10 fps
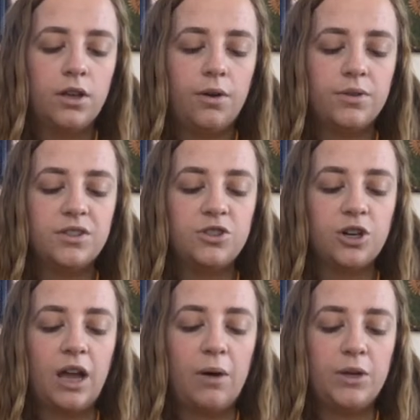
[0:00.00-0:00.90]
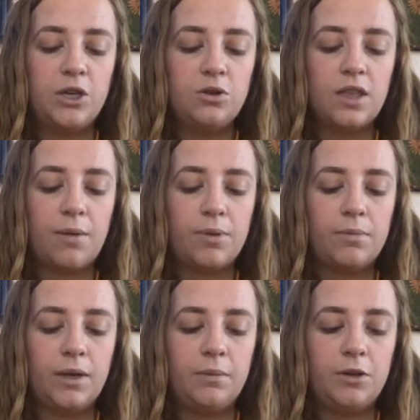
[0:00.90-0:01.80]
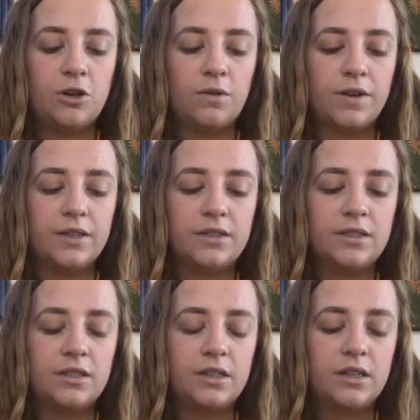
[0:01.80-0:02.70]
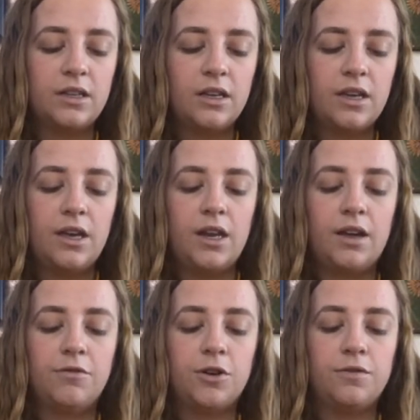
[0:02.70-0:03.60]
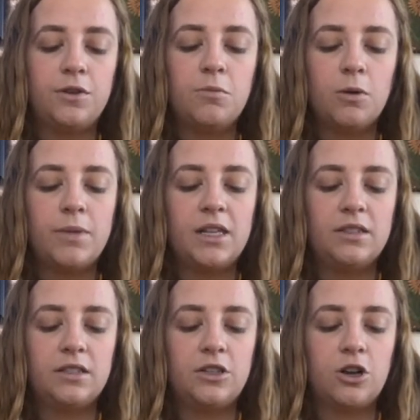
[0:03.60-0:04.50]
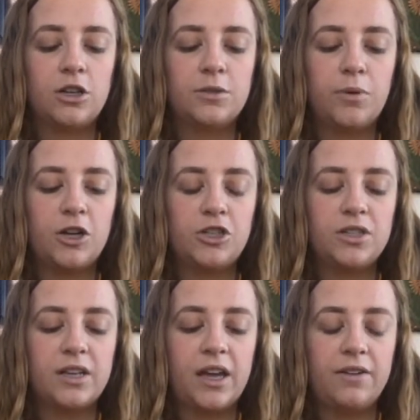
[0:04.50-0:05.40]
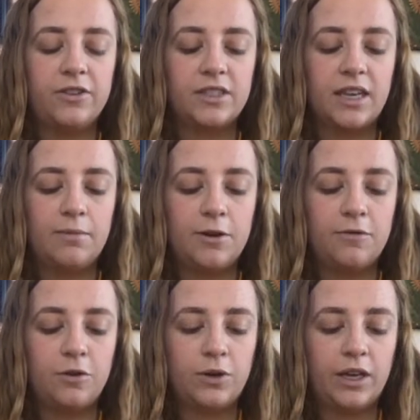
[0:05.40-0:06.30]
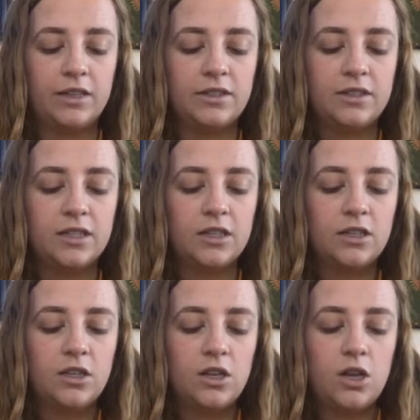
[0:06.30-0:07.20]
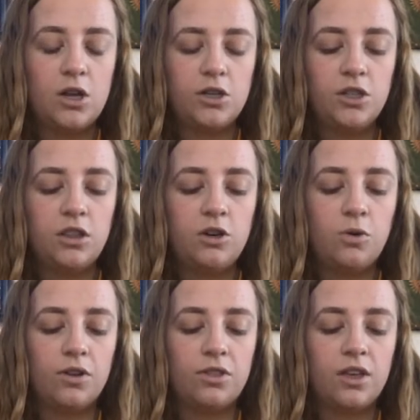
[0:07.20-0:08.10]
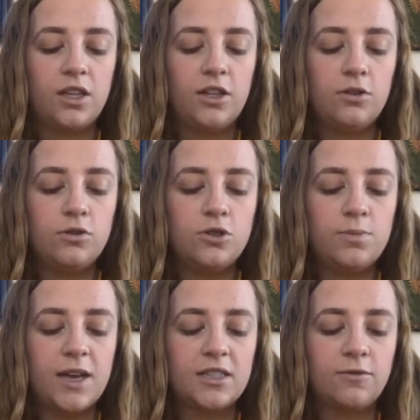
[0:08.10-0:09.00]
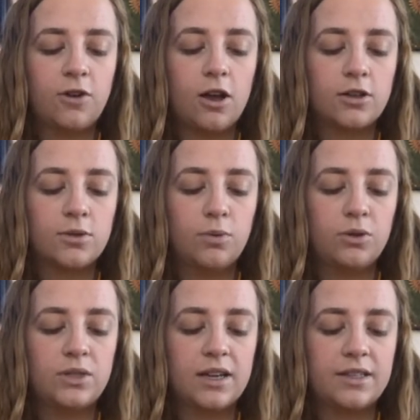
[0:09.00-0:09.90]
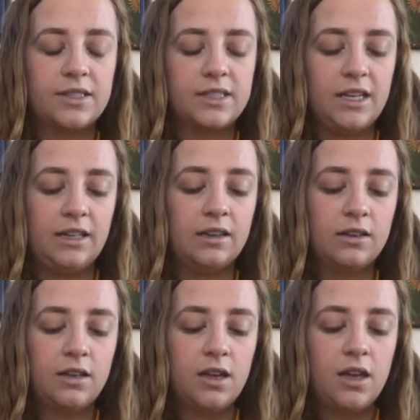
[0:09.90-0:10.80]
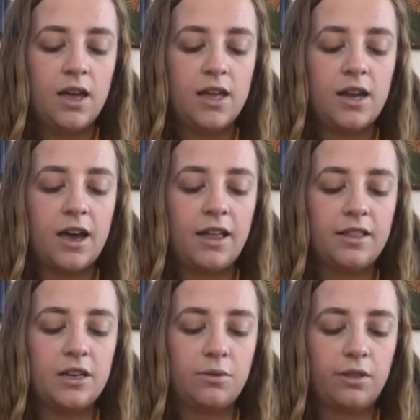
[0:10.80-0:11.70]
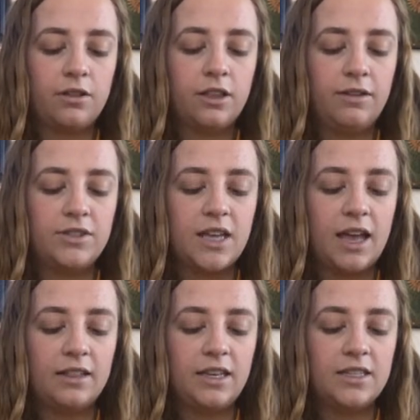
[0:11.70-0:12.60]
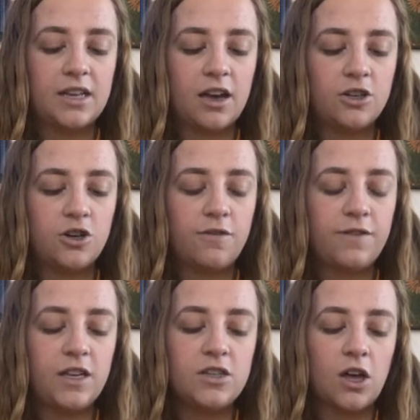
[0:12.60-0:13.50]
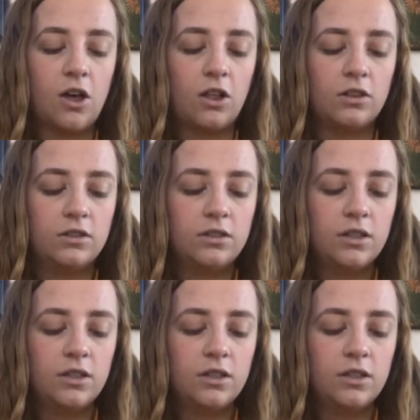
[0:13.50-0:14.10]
Wasn't sure how he knew that, but it made me nervous. And after a few more minutes, the dark splotches ahead of us came into focus. To the north, a huge mass of rocks rose out of the sea, an island with cliffs at least 100 feet tall.